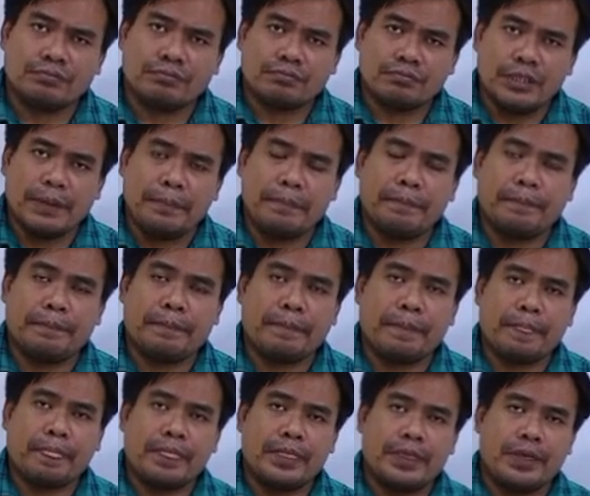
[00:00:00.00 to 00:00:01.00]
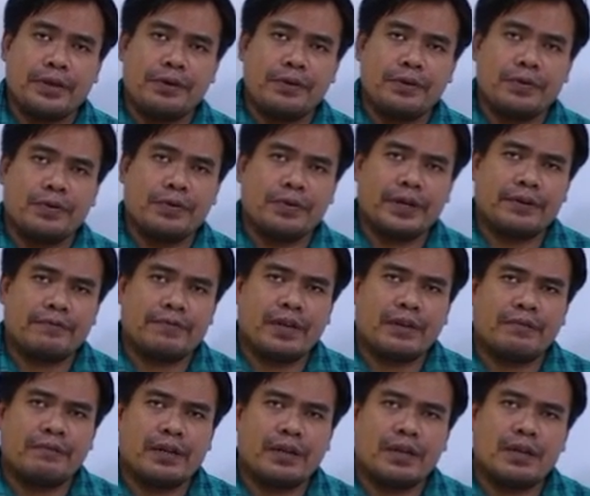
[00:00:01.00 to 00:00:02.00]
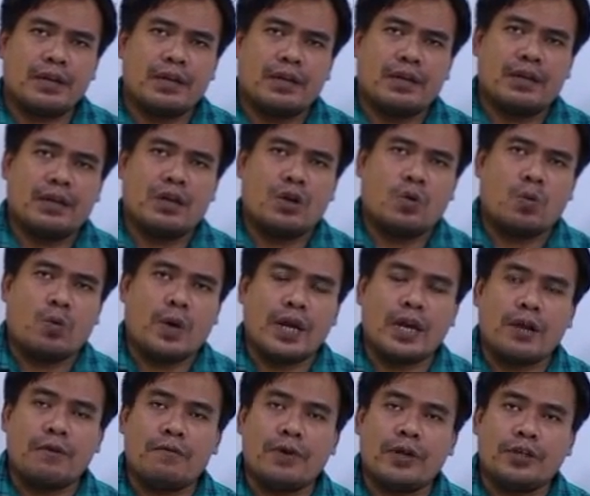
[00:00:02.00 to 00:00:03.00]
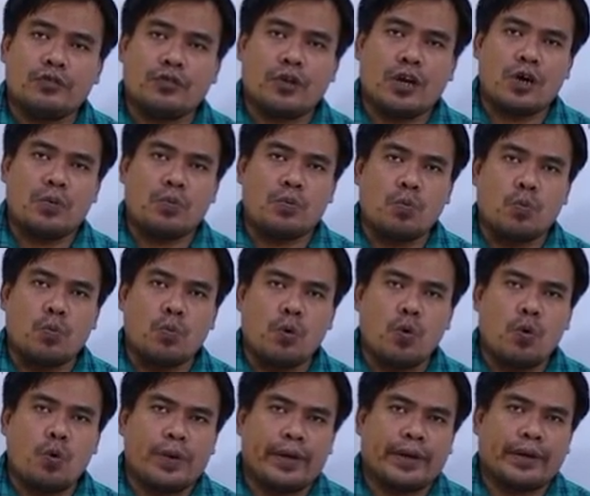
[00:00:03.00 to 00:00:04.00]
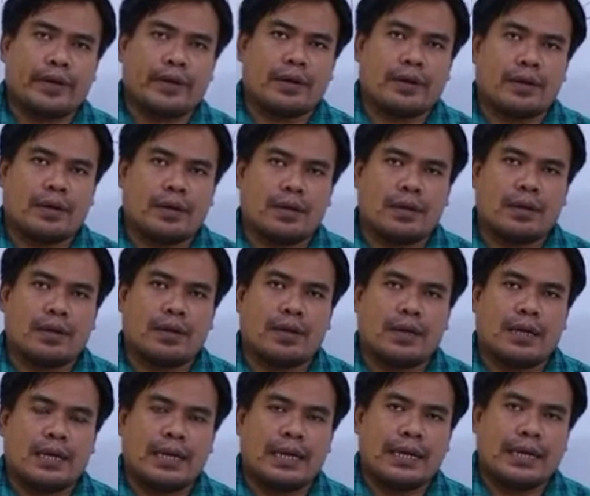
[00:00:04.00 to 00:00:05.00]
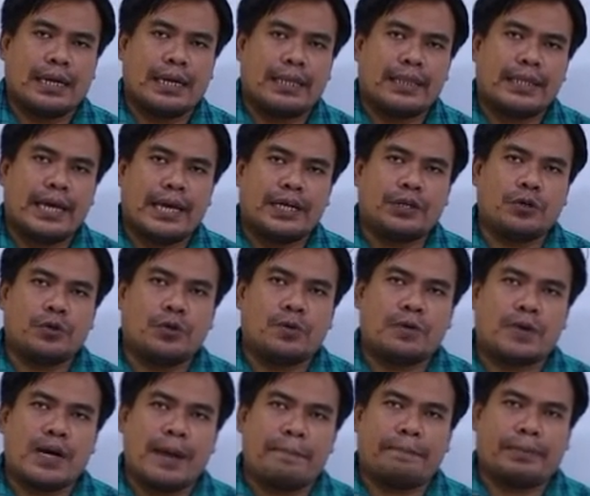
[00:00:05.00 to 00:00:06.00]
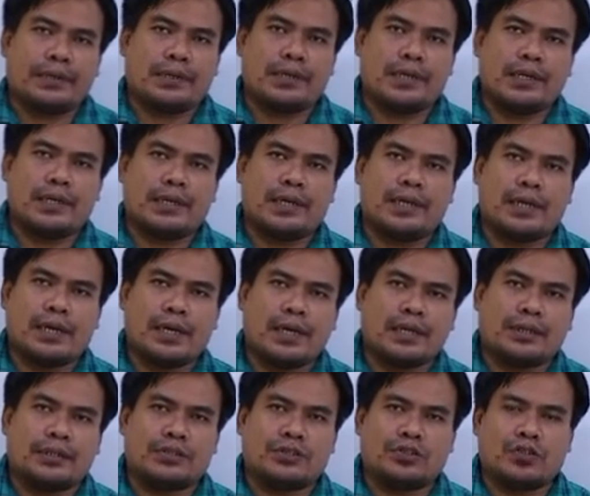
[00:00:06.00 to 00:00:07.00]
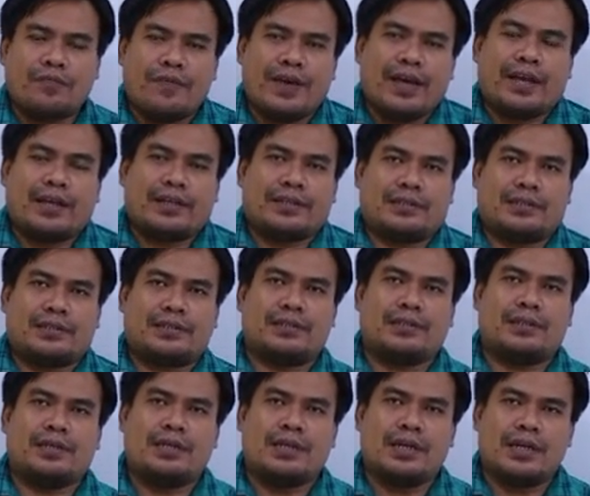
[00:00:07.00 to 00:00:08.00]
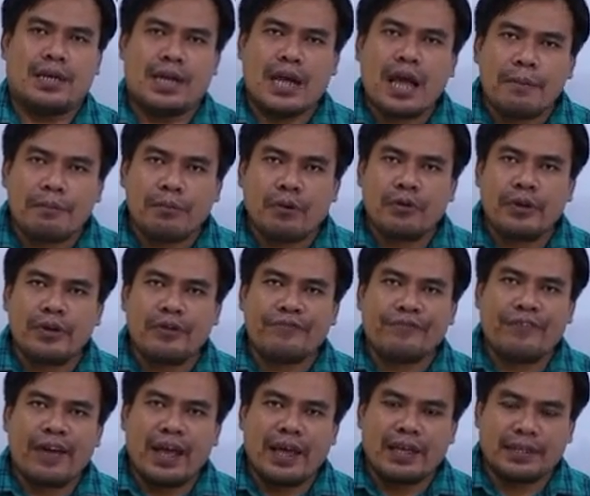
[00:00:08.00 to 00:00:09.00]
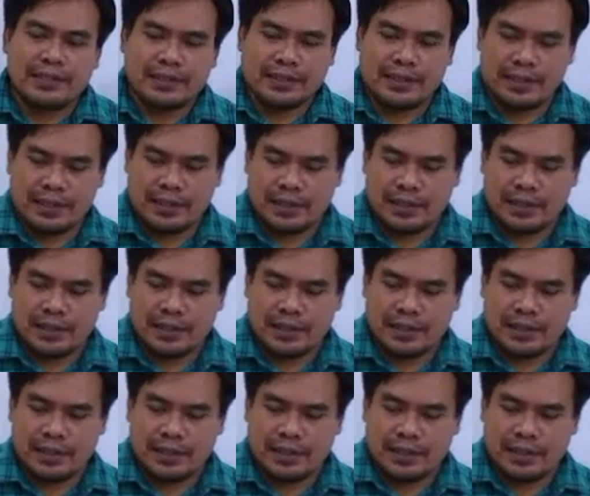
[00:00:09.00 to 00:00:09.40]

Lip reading: Yep, you know it very well. Whenever you are moving, and that too rapidly and so fast, I'm moving fast,